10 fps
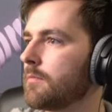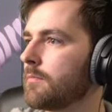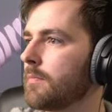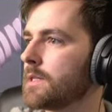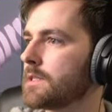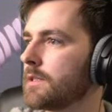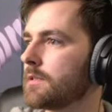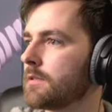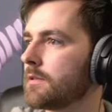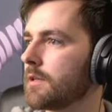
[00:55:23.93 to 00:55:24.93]
paste
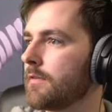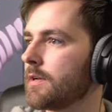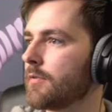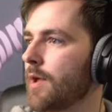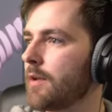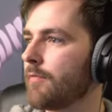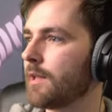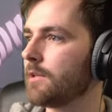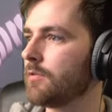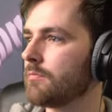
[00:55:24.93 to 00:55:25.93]
it, give it a random
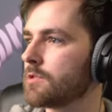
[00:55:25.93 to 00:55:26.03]
value,